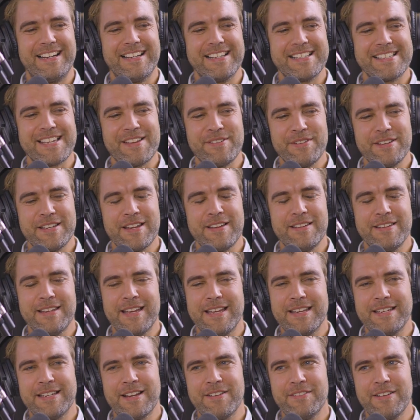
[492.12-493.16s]
So
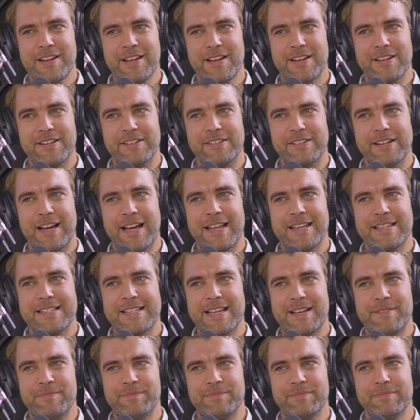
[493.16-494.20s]
you don't know.
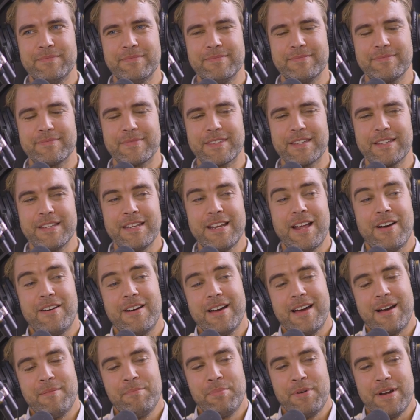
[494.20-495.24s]
And,
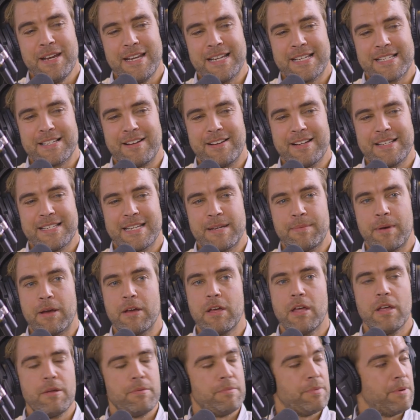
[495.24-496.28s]
I'm pretty excited
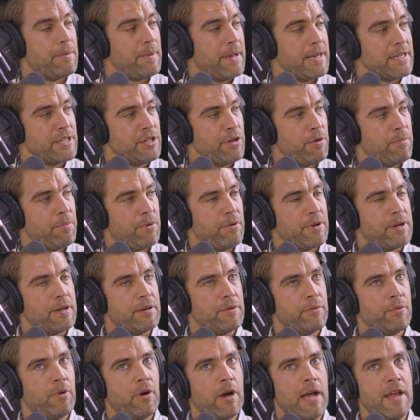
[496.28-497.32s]
about, but back to your point,
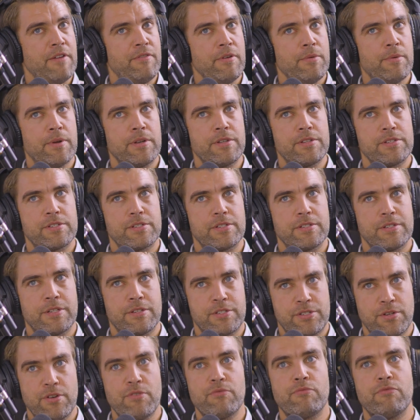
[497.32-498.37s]
the
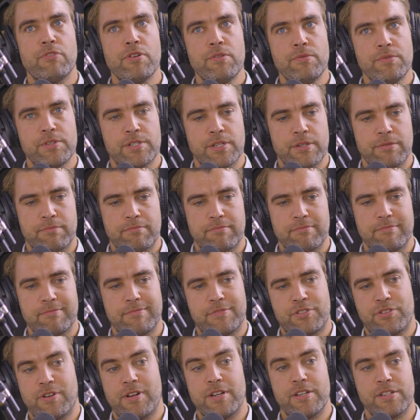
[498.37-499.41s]
sort of route to
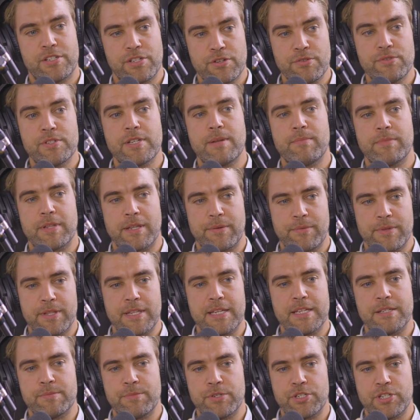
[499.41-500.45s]
try and do something with
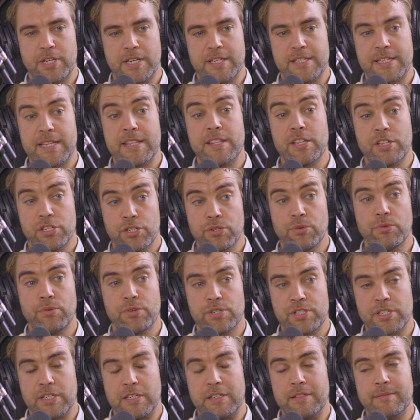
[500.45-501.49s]
these machines in the
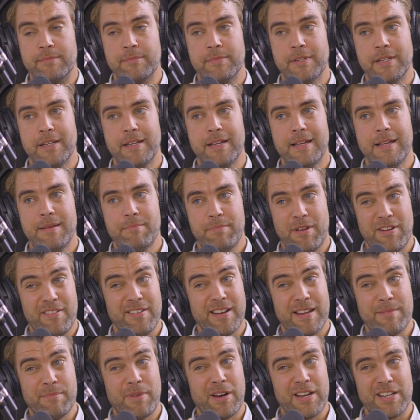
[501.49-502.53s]
short term,
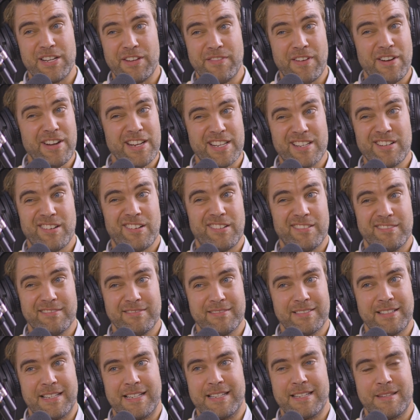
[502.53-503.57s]
bearing in mind, you've only got
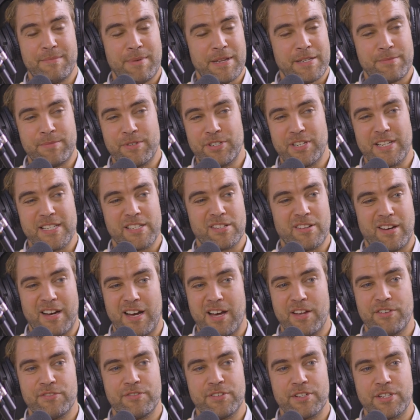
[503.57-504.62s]
the best machine's got
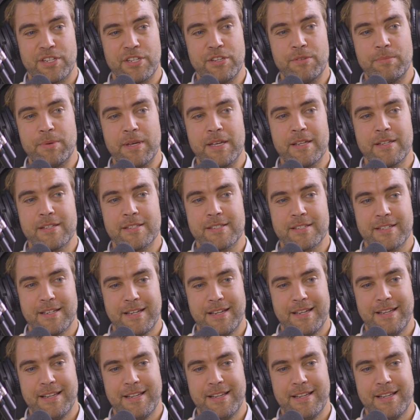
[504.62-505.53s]
100 qubits,